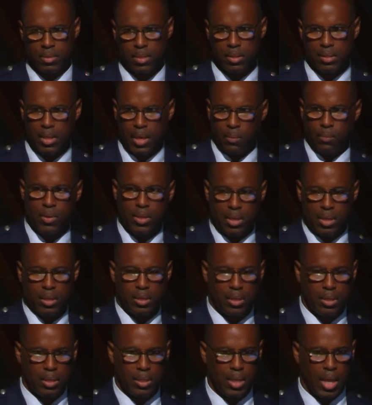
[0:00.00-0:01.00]
that we
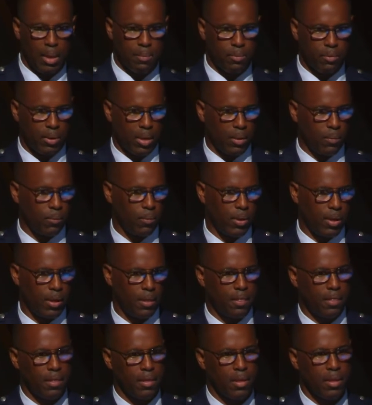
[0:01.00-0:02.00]
can collaborate
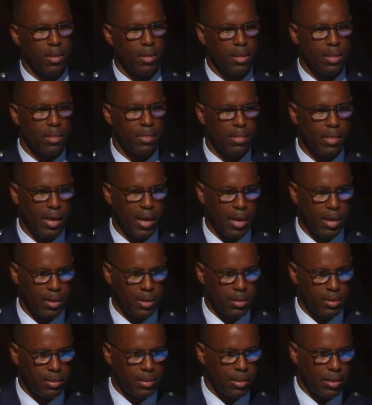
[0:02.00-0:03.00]
with
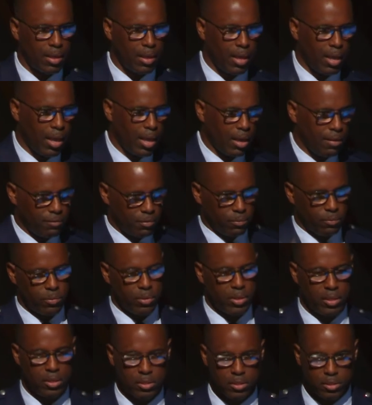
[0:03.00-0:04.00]
that have a
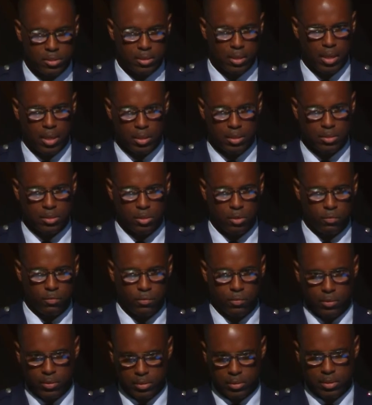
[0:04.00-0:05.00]
reach. And so,
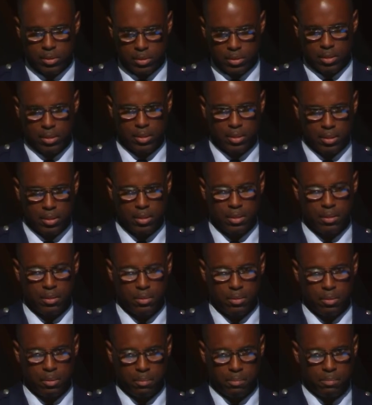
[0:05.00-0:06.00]
for instance,
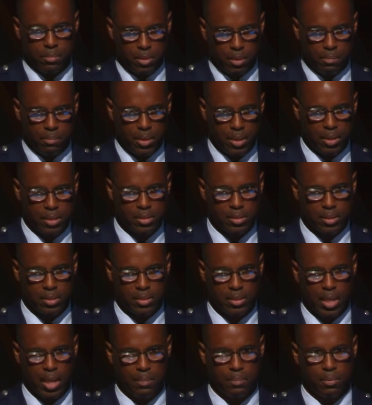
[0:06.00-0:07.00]
the biggest
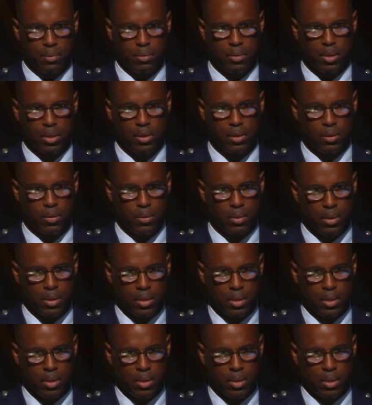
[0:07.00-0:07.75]
example here